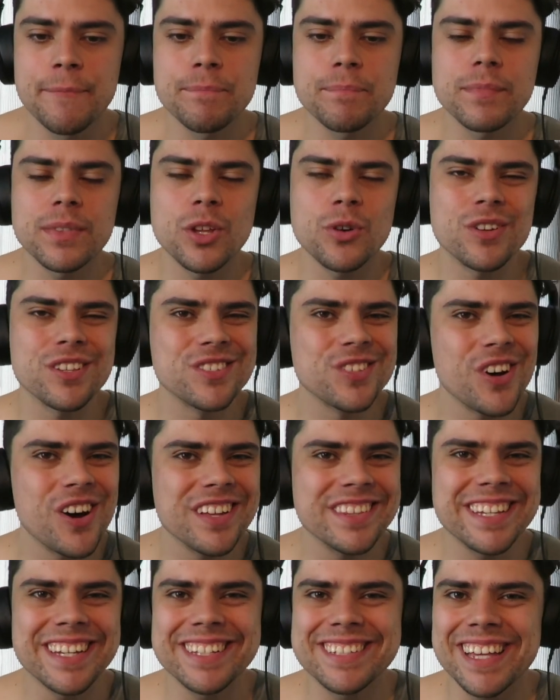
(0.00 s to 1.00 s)
They're a
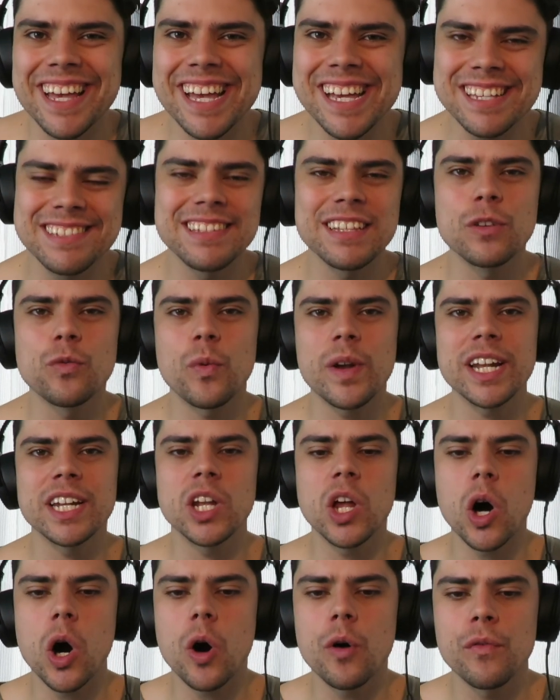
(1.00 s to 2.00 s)
side that gets easily written
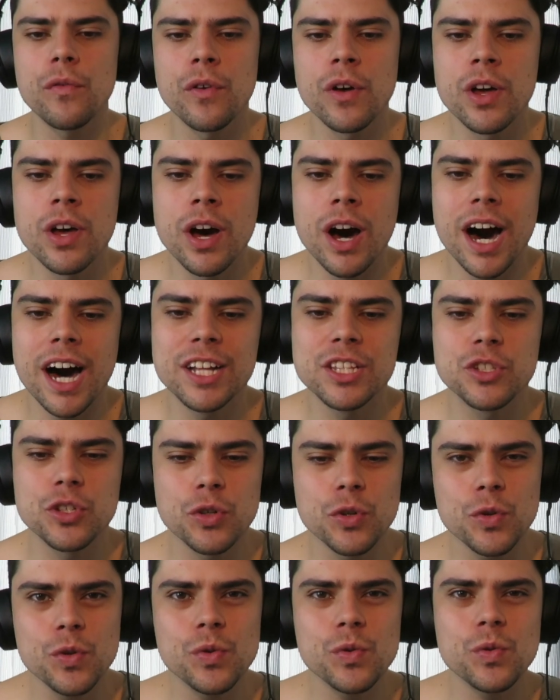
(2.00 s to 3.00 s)
off. I
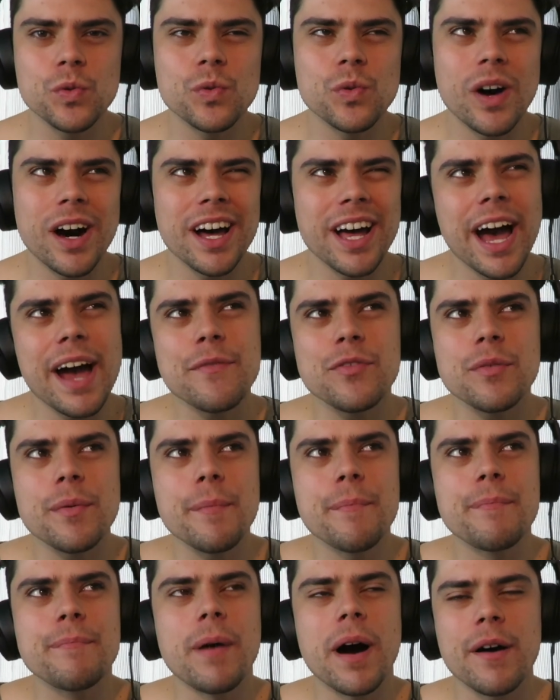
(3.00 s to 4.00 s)
do, I have them
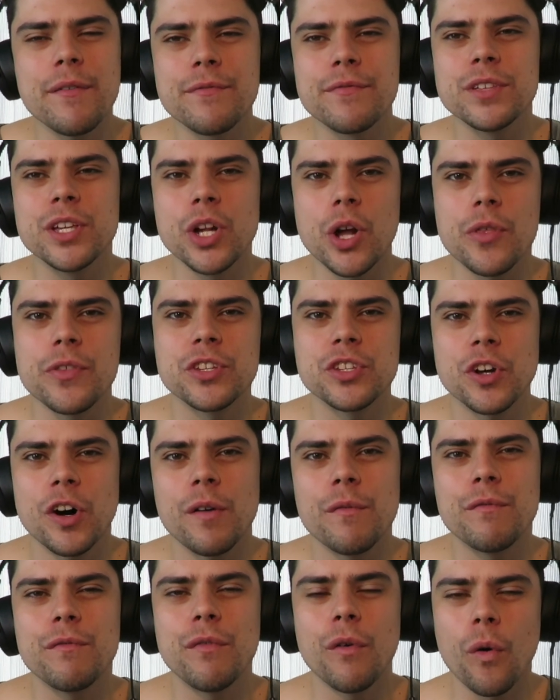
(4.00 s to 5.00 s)
above, you know, the
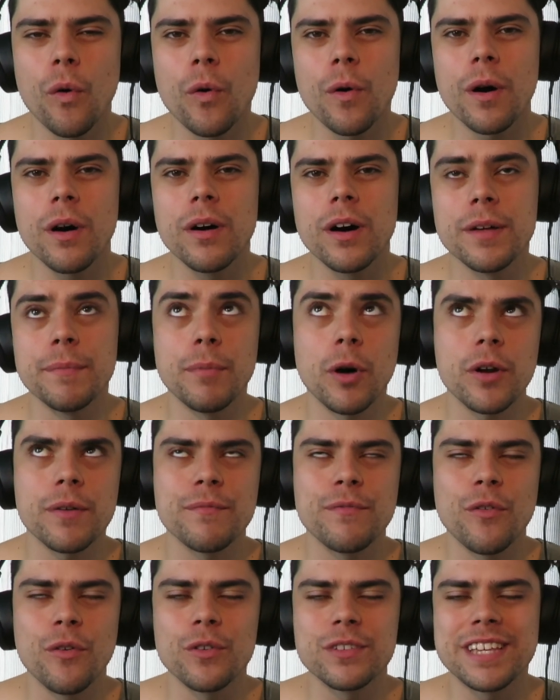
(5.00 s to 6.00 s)
top four, uh, bottom
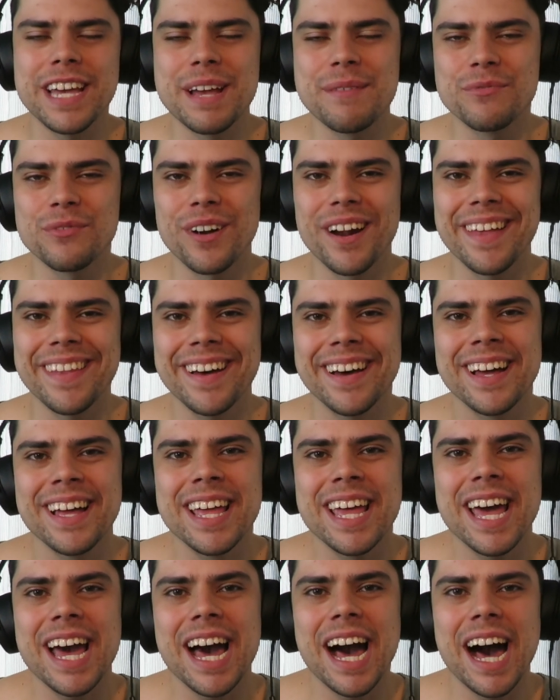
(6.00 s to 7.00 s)
four teams, rather.
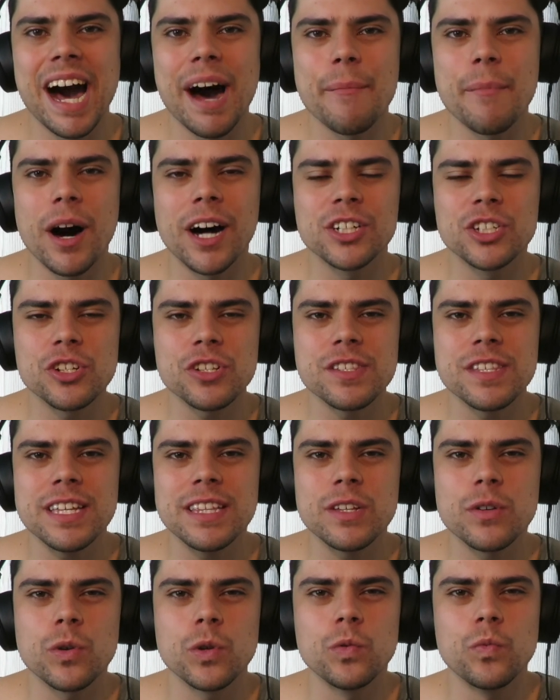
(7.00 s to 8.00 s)
Um, I just think
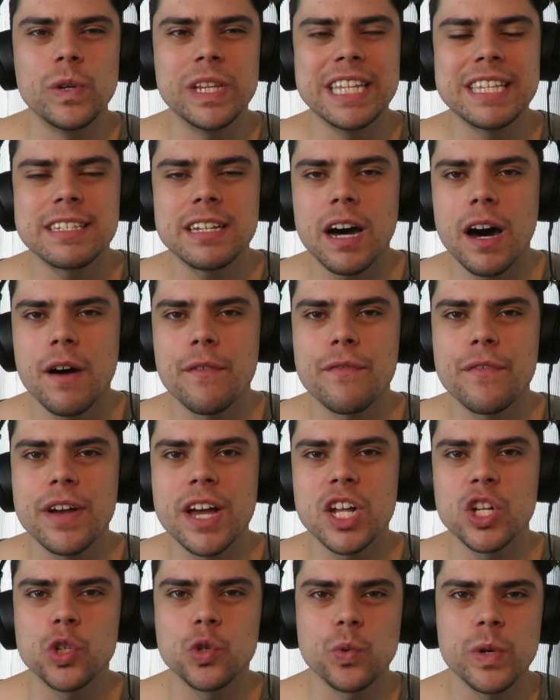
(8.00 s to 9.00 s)
they're a really tough
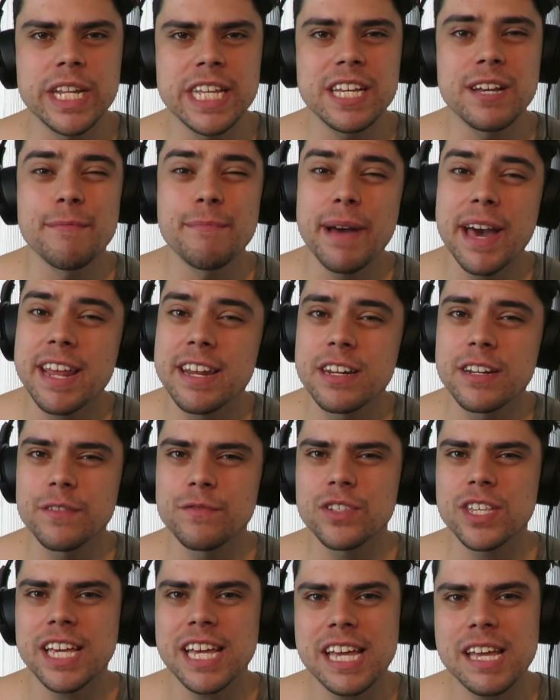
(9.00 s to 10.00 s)
and gritty competitive
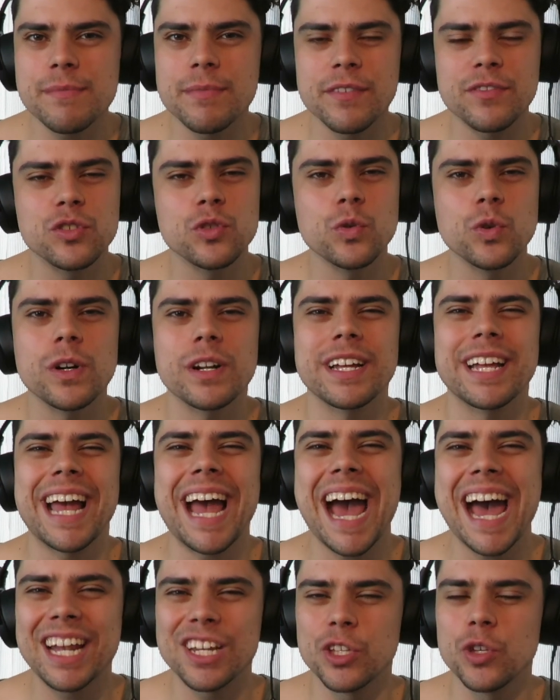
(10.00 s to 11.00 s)
team. They've still got to
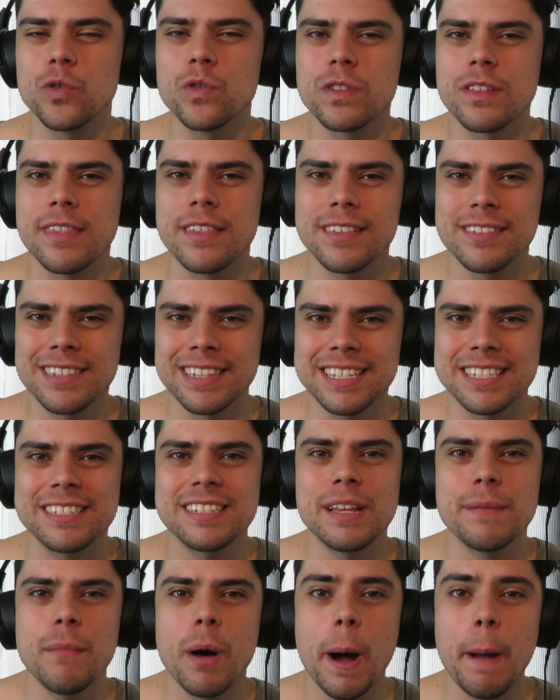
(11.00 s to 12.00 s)
add use to this list,
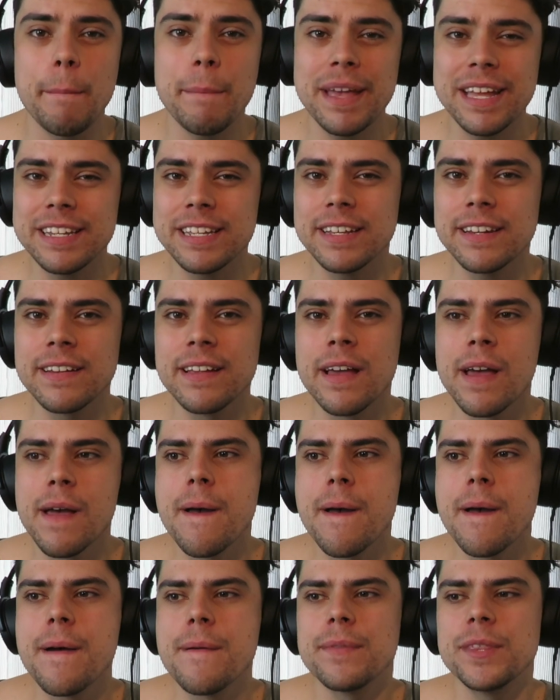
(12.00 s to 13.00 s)
in my opinion.
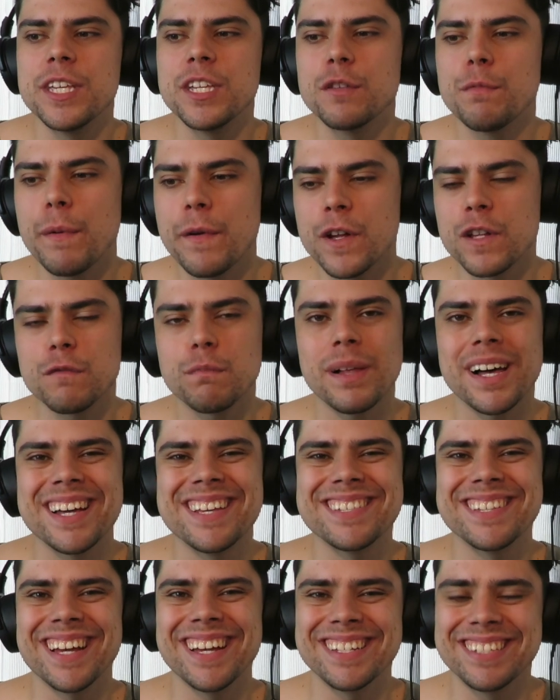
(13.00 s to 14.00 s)
The experienced
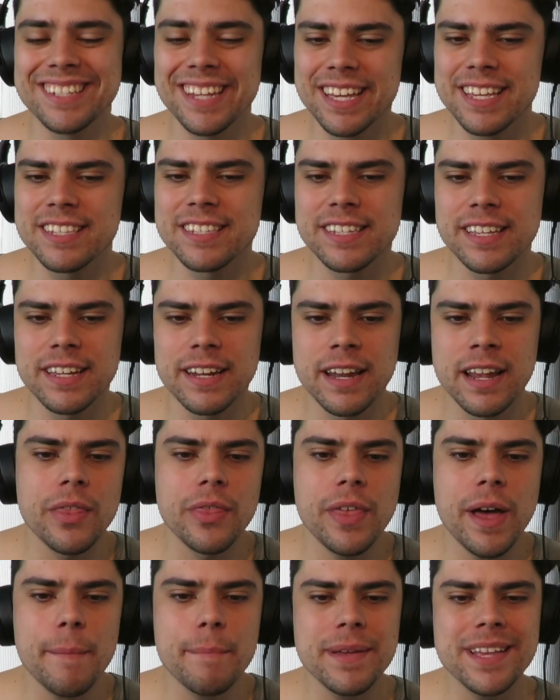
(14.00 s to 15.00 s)
players are decent.
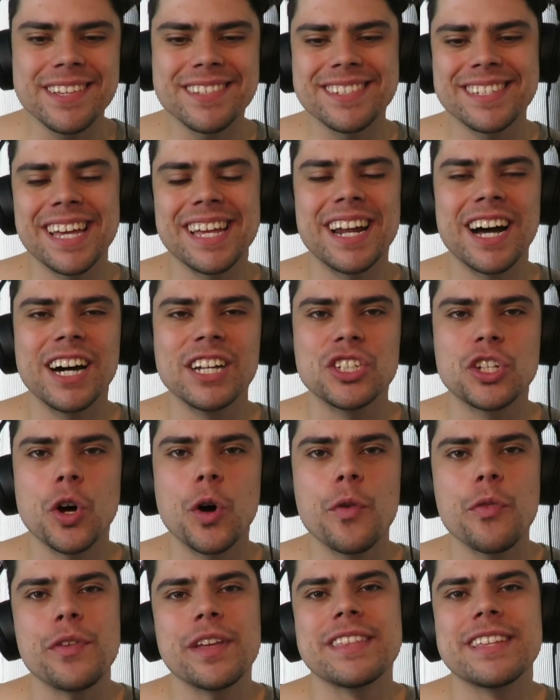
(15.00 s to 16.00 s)
That being said, I
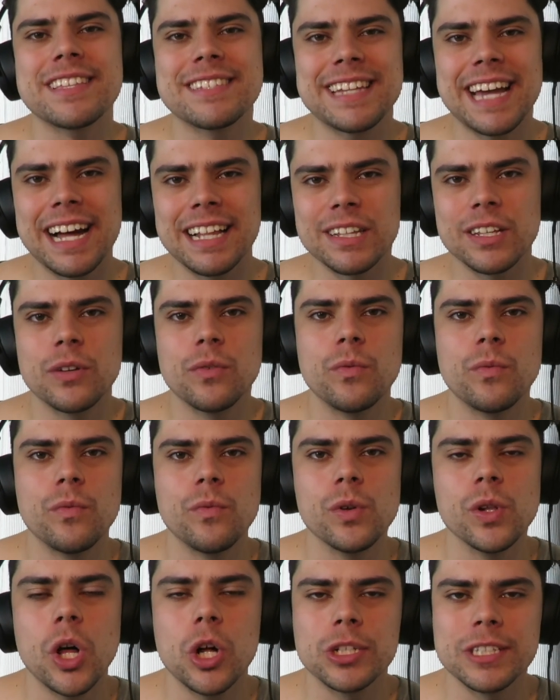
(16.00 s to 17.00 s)
don't think the talent
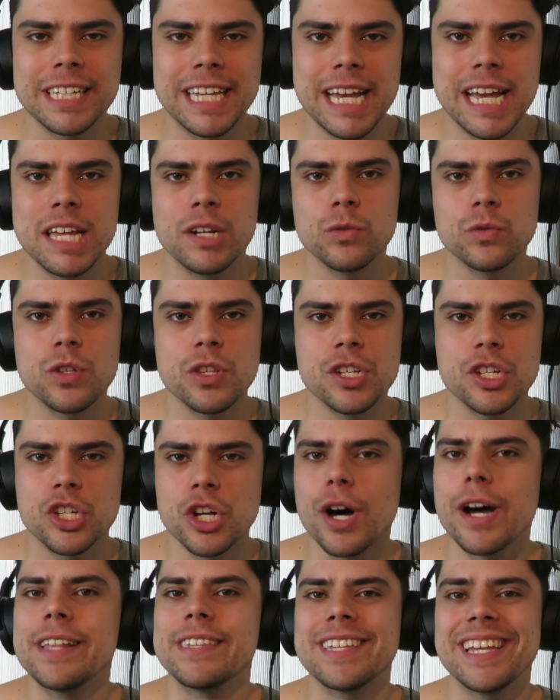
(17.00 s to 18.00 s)
will hold a candle to the
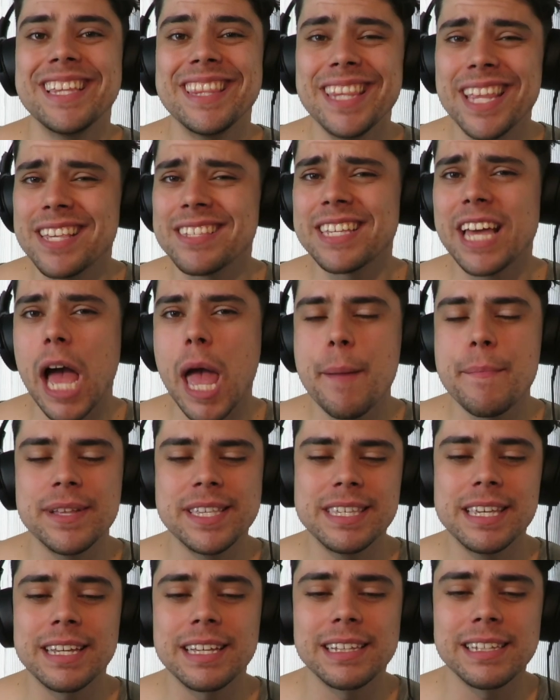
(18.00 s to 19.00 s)
Giants in this game,
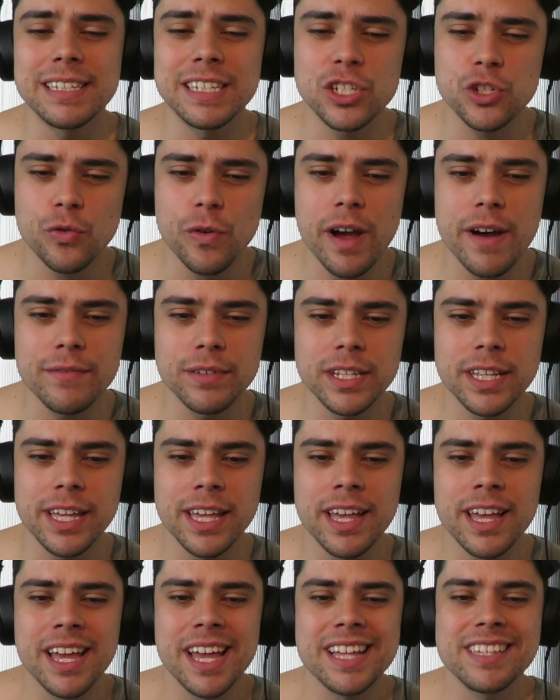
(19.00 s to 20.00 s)
particularly traveling.
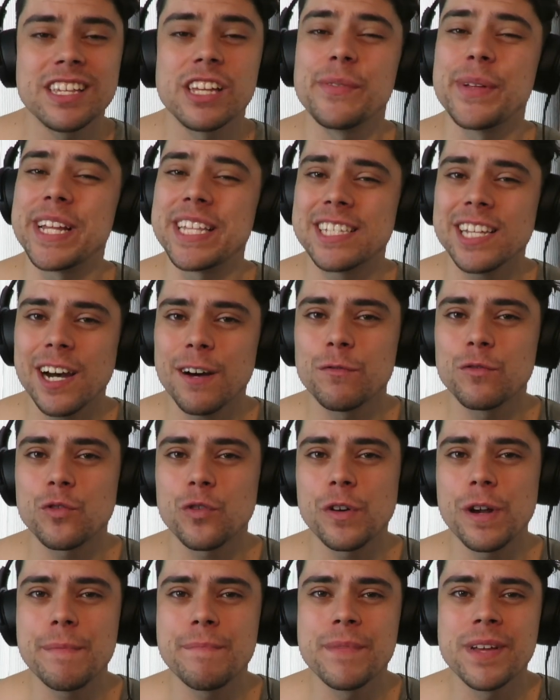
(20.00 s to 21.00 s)
It's going to be a tough
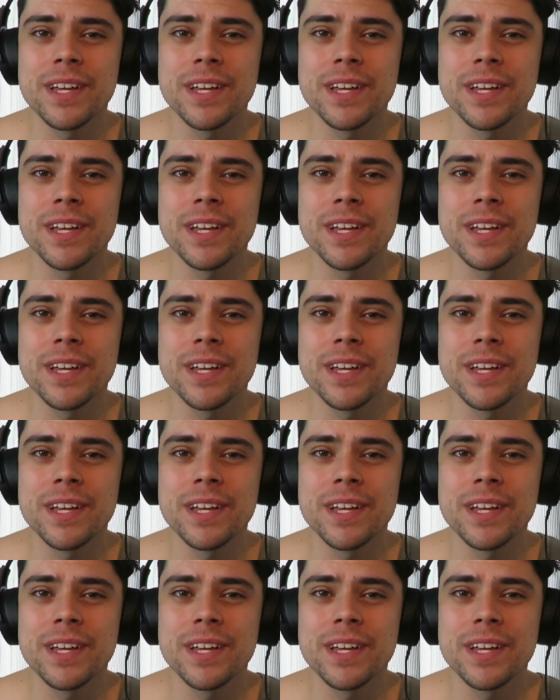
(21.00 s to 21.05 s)
trip.